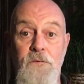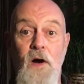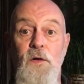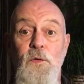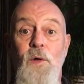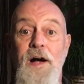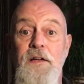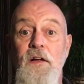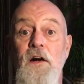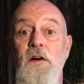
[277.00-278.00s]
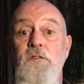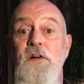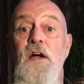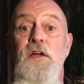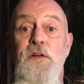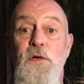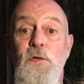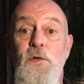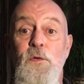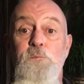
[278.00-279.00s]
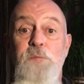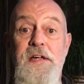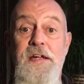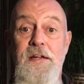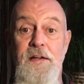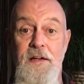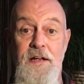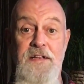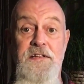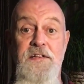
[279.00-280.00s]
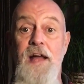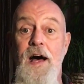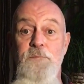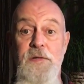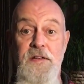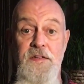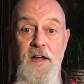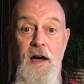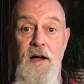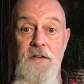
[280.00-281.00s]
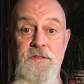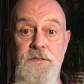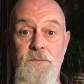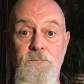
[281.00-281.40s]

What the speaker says: are who I love. You who beat and did not beat the odds.